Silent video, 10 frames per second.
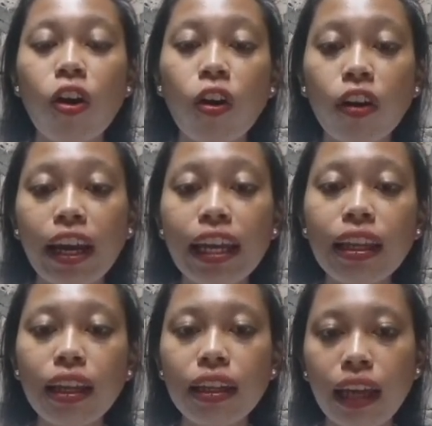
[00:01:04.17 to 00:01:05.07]
or
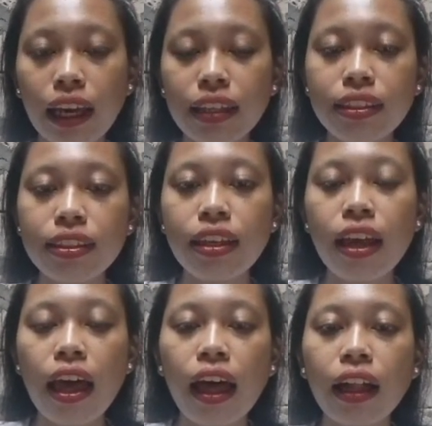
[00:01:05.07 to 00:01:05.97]
LLS,
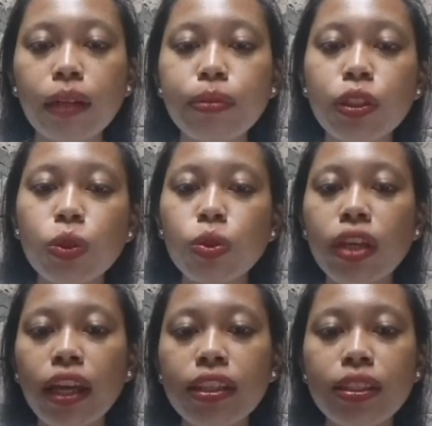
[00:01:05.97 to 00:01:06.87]
helps
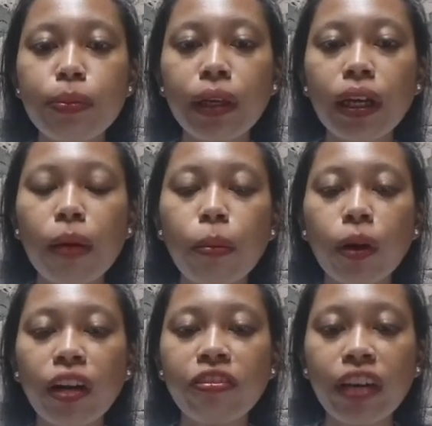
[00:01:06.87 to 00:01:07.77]
students become
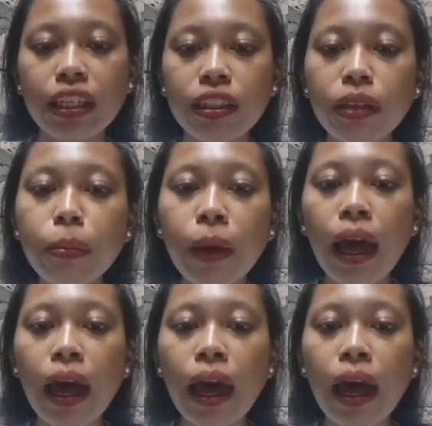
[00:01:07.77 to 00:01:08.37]
more effective